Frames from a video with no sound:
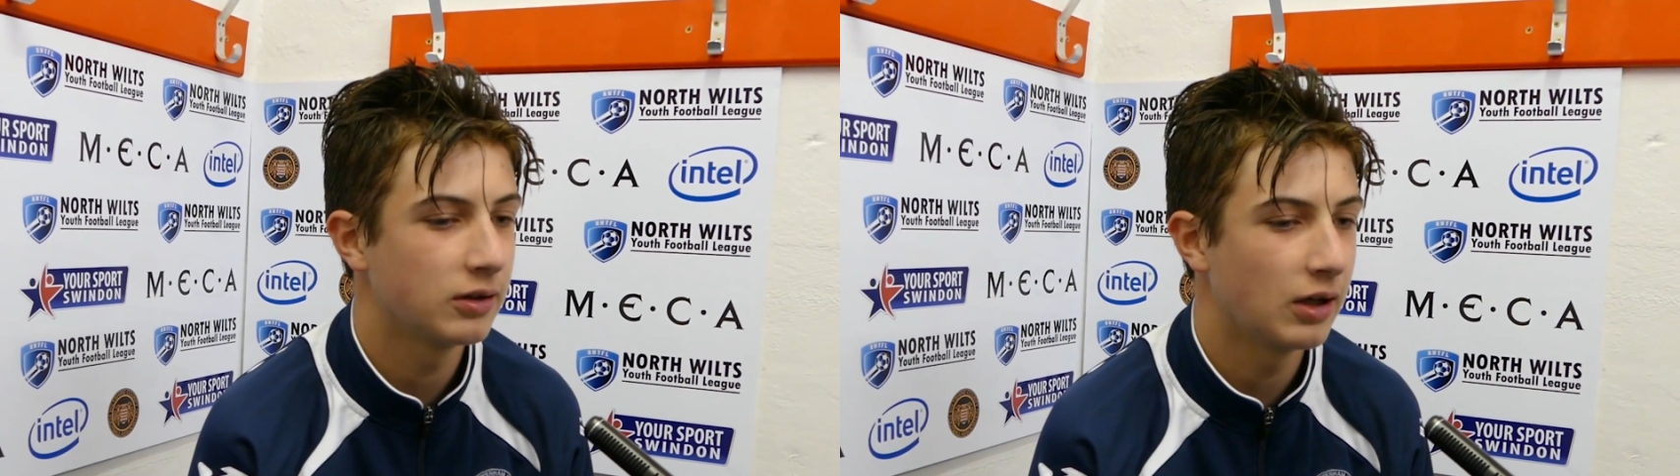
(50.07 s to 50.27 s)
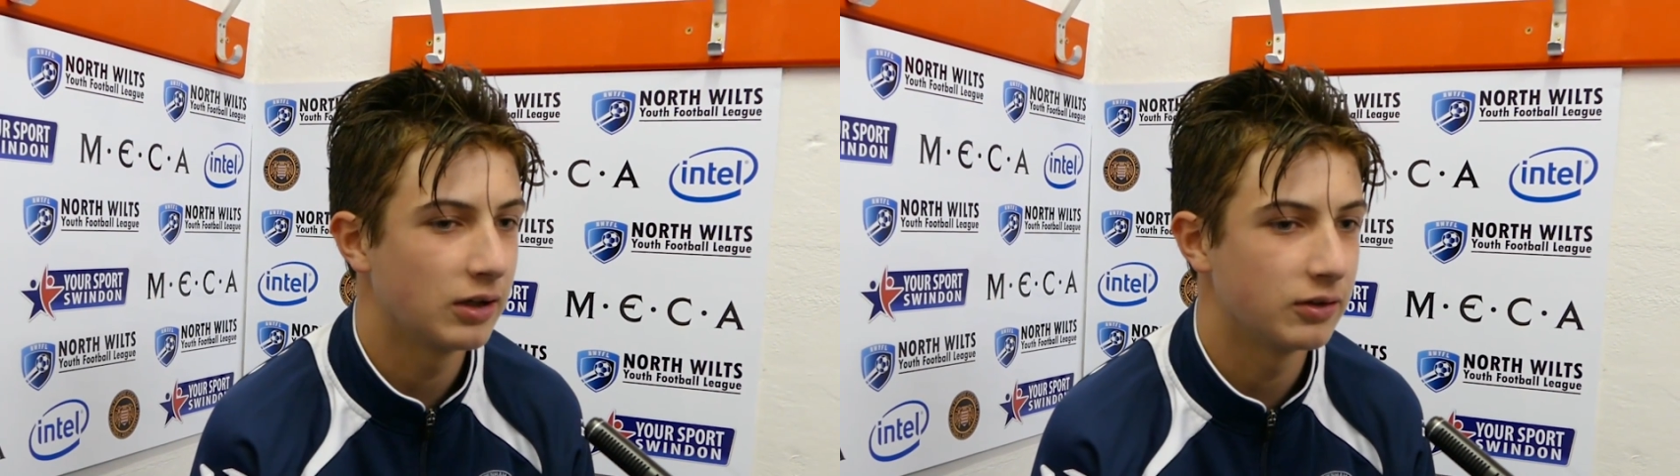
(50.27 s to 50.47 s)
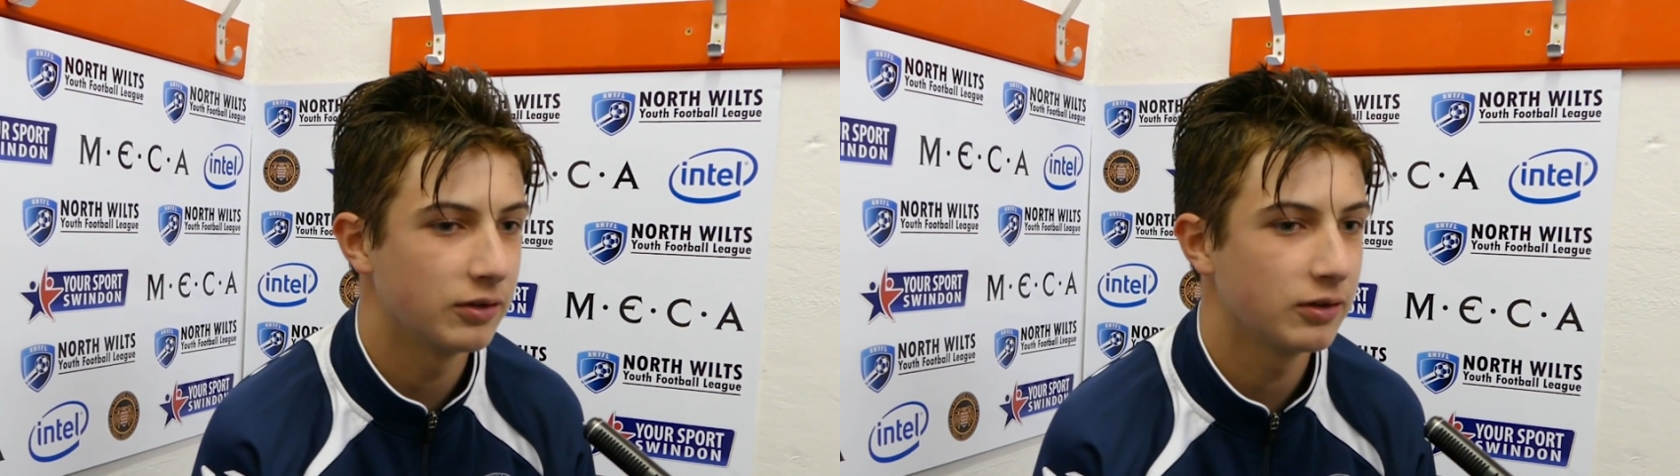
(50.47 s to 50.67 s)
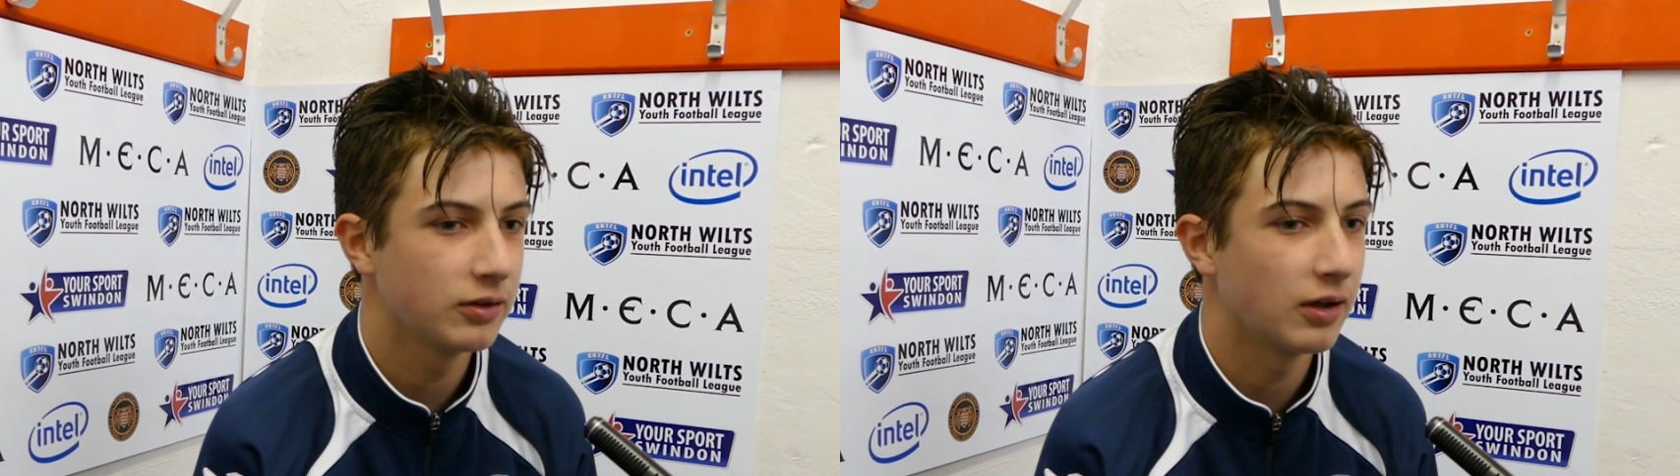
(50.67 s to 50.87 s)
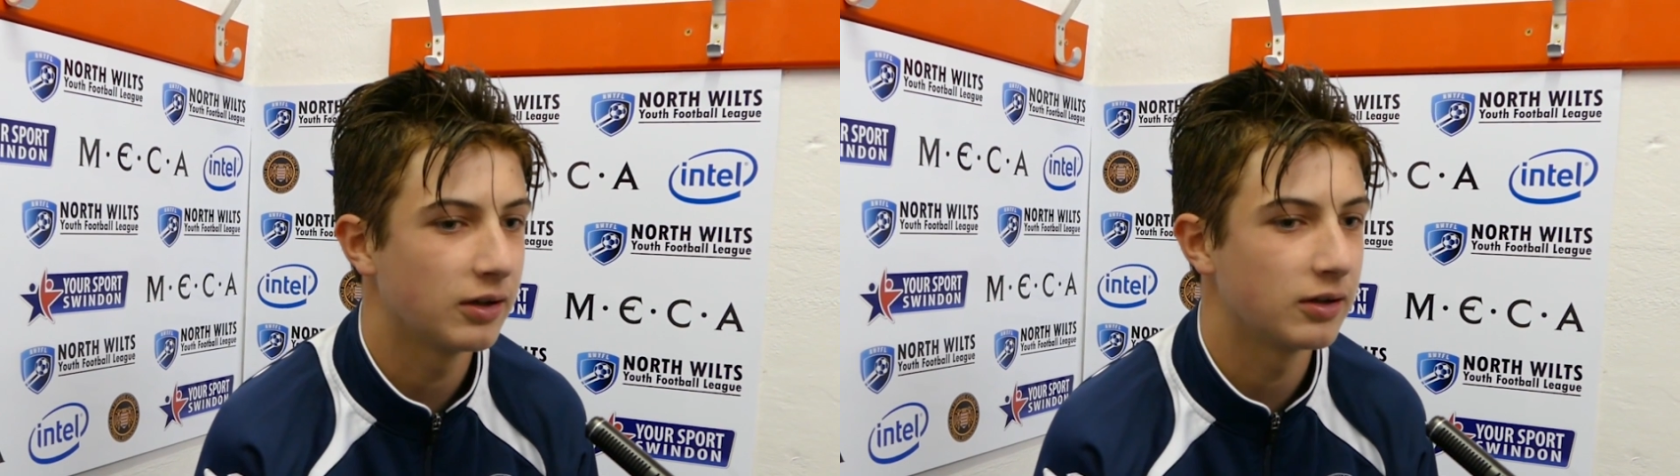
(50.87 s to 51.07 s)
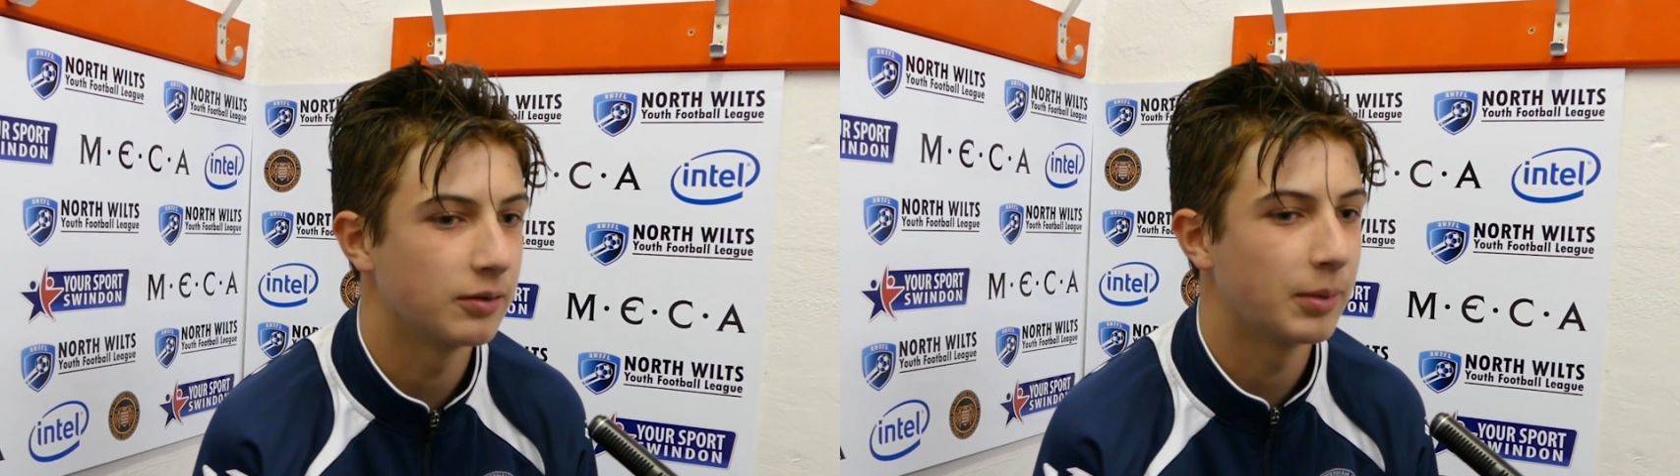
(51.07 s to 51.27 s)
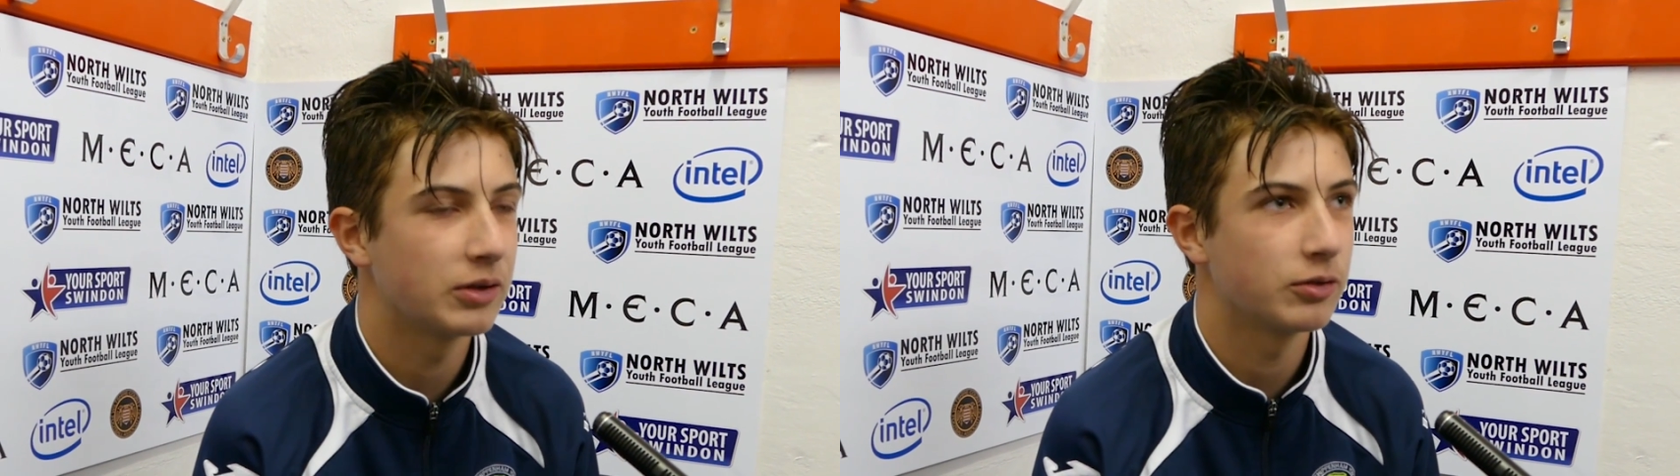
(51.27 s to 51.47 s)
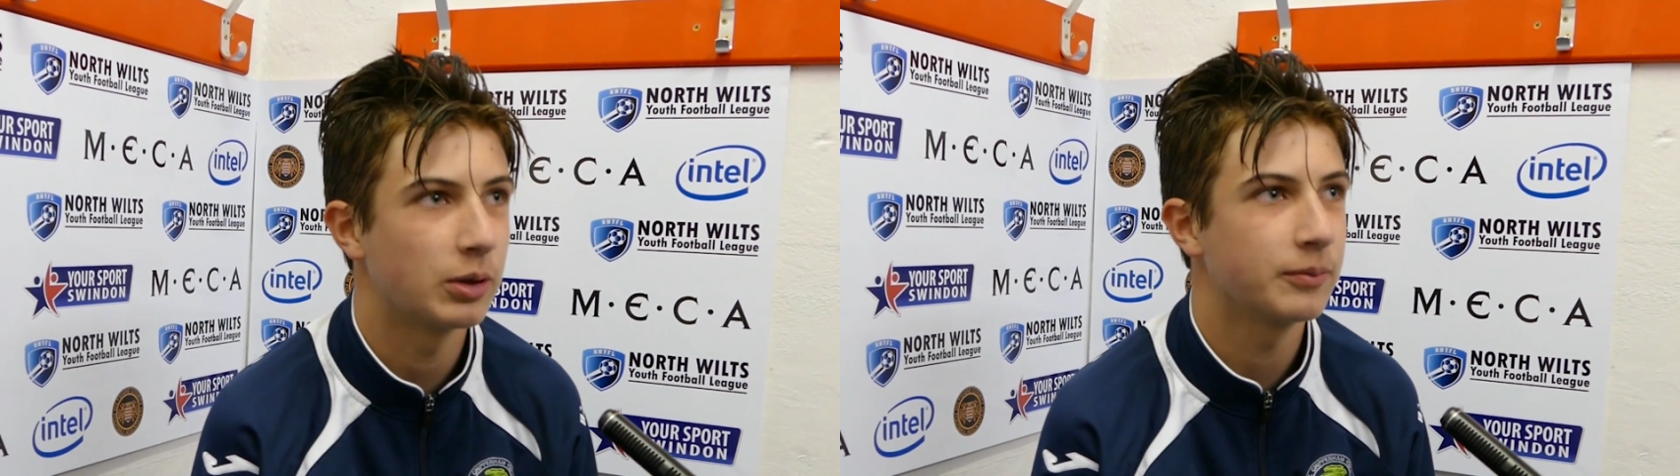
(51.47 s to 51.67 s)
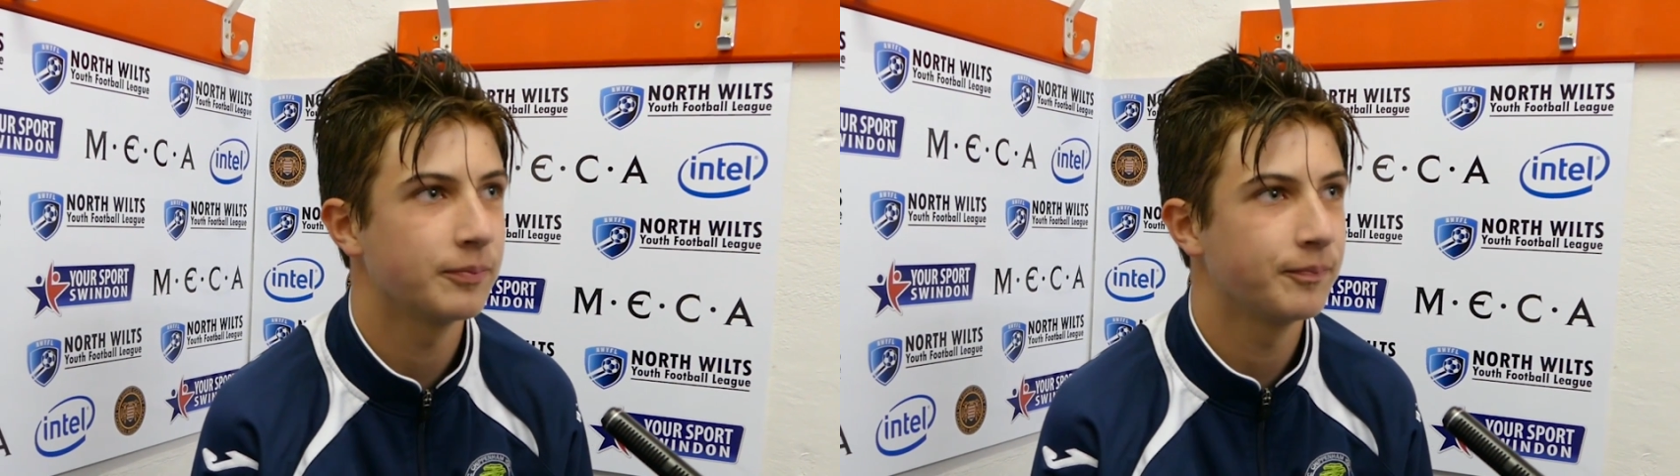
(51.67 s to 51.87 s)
and taking the match away